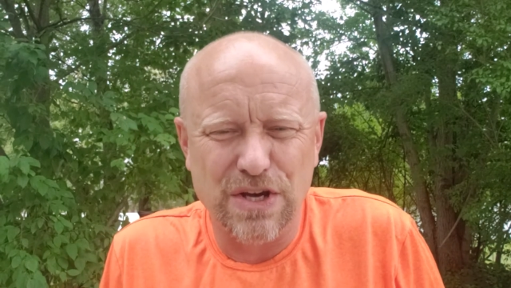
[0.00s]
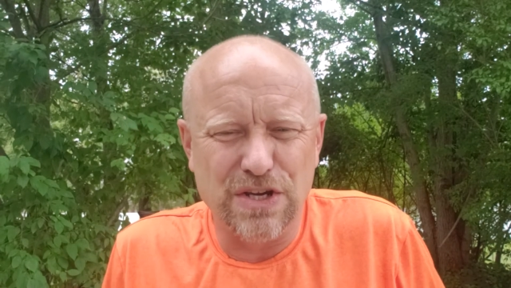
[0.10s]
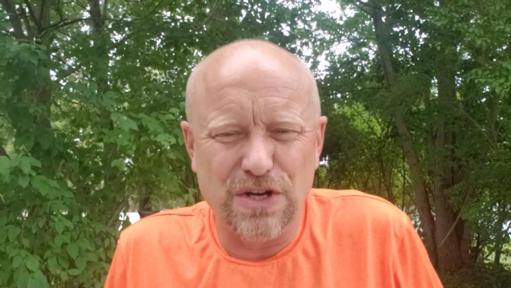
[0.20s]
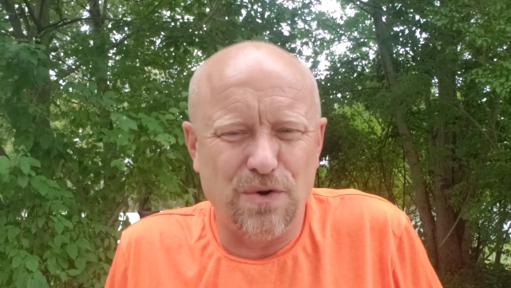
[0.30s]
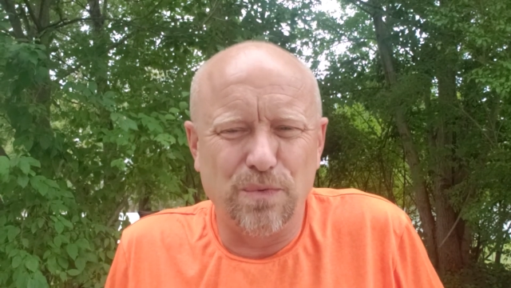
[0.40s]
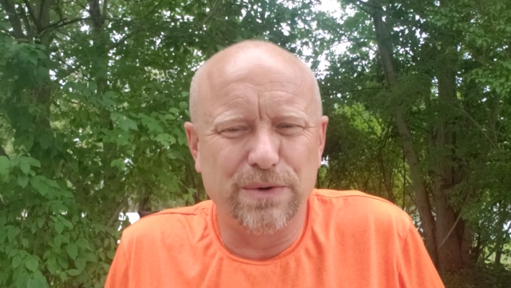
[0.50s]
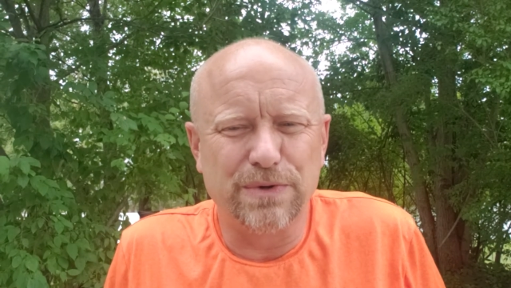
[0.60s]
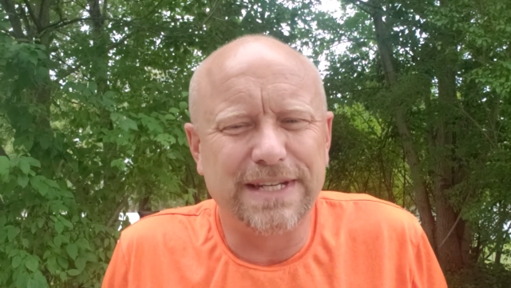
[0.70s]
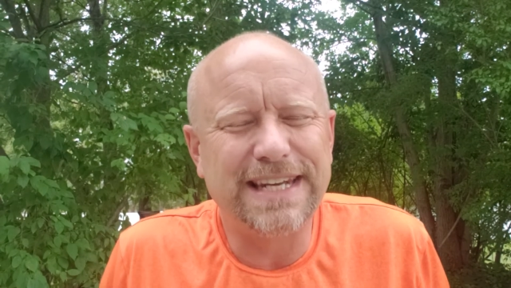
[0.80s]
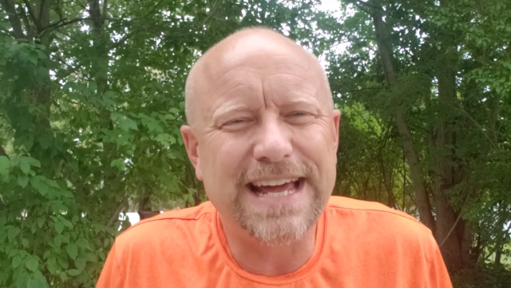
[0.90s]
you know, we
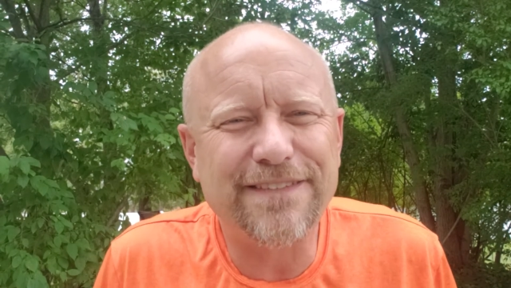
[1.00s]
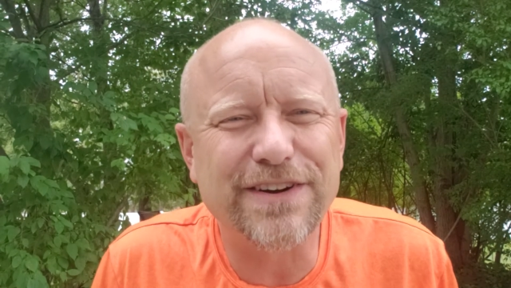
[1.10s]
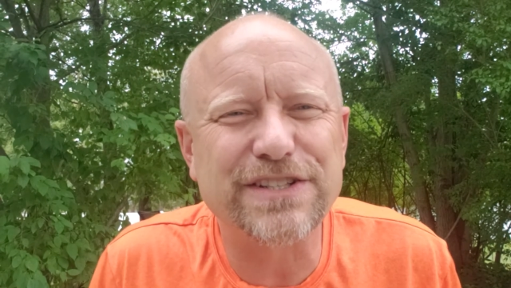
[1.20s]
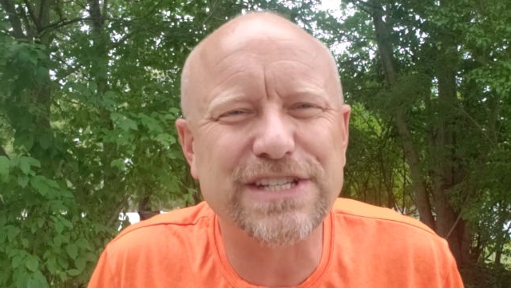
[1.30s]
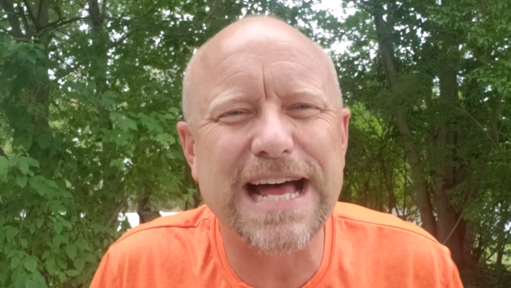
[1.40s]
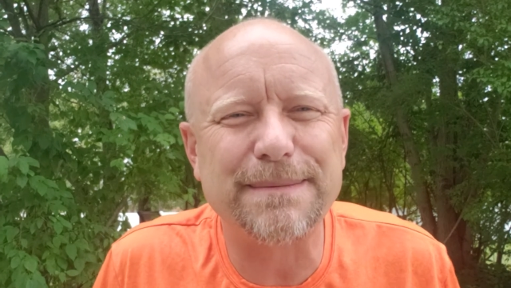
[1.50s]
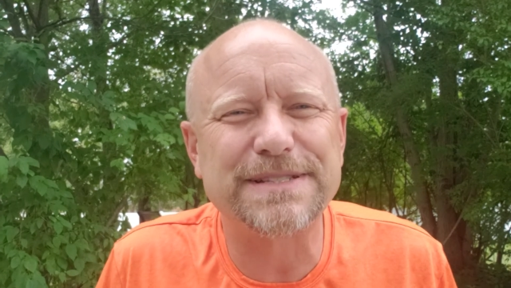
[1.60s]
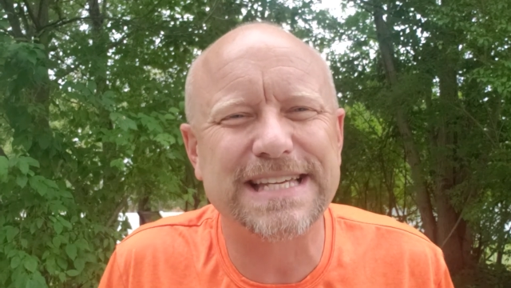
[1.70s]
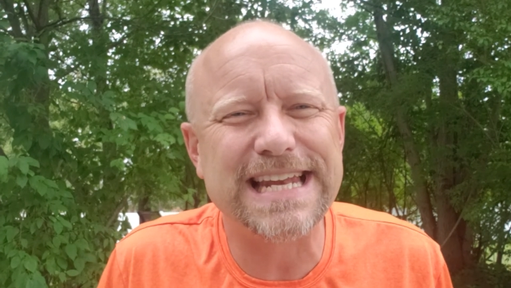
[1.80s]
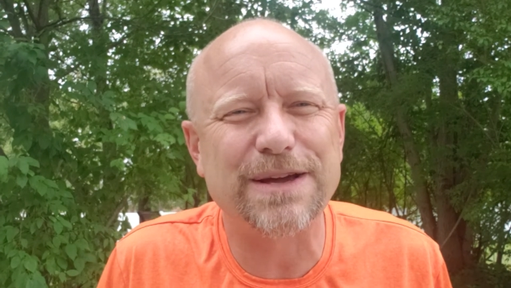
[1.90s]
will never
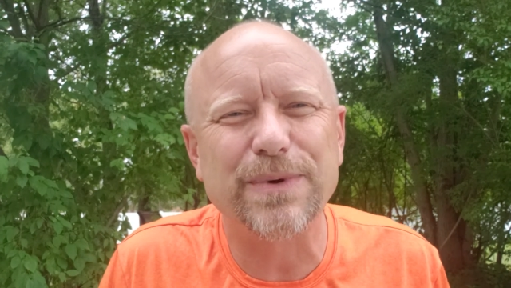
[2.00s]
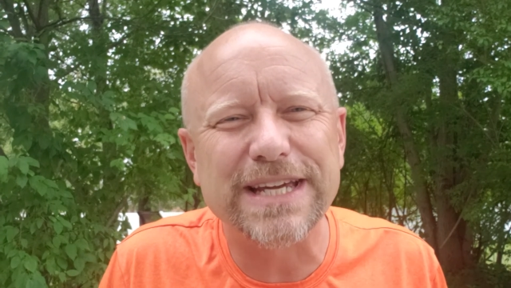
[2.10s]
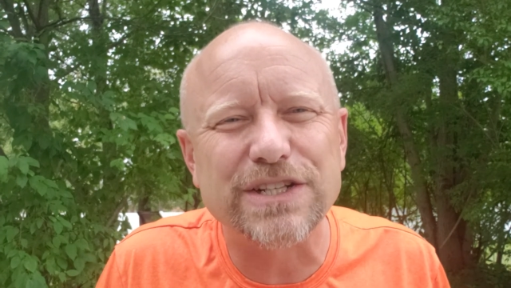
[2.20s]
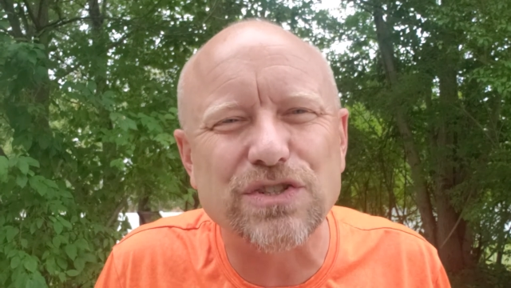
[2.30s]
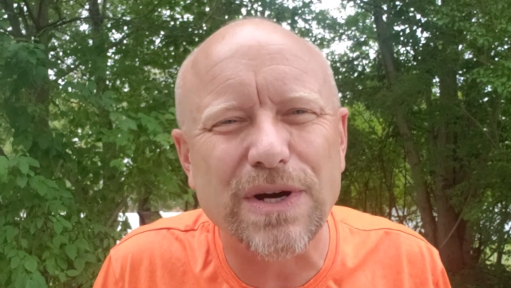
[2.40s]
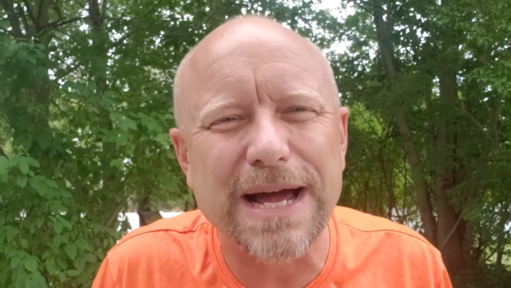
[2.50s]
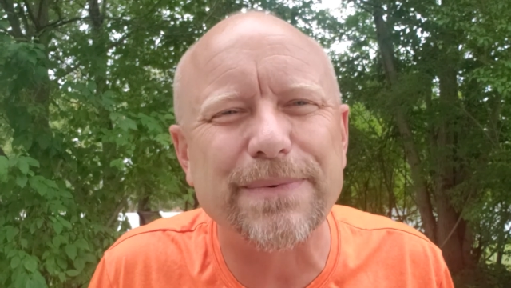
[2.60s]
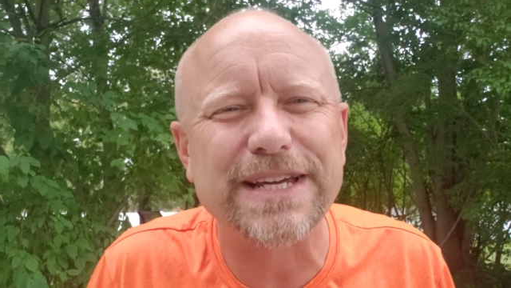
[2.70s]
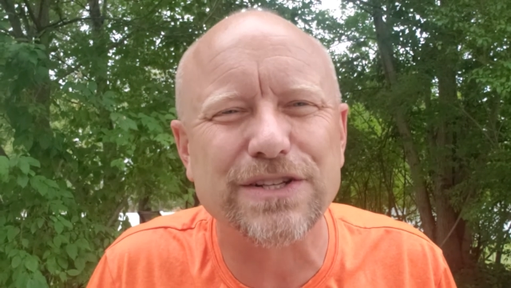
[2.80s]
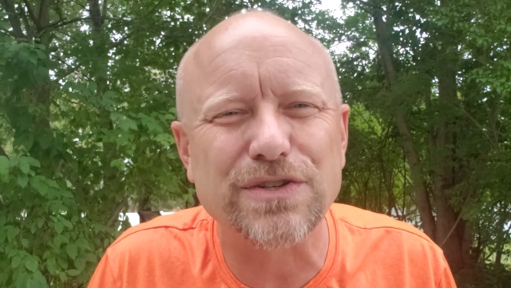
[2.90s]
stop sinning. We can try.